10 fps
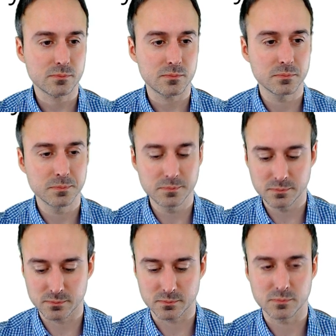
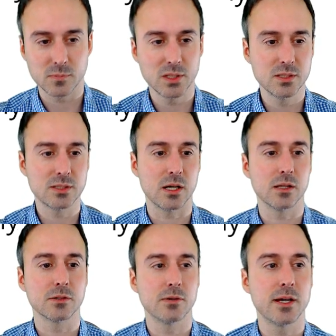Hmm,
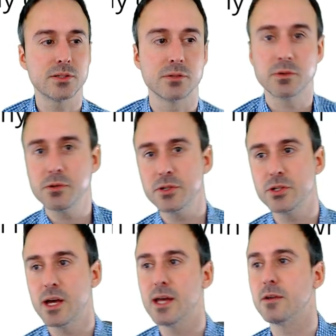solid question. What do you wish you
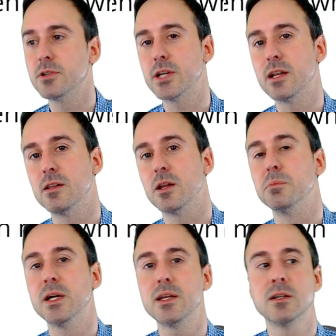had? I wish I had a lot of
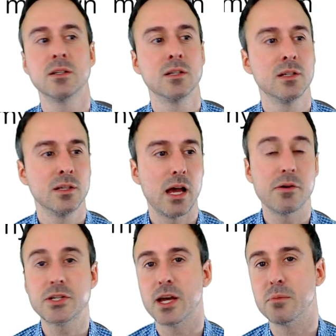money. I
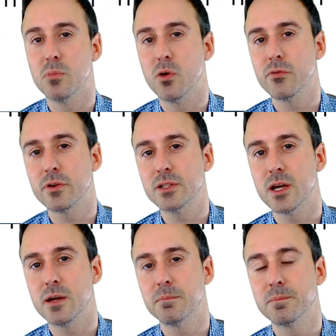wish I had more free
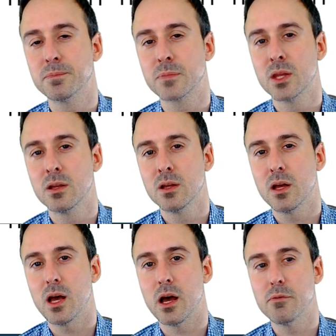time.
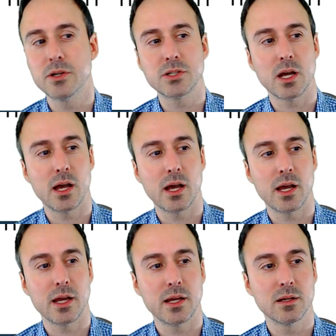I wish
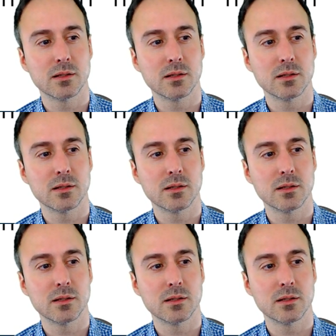I.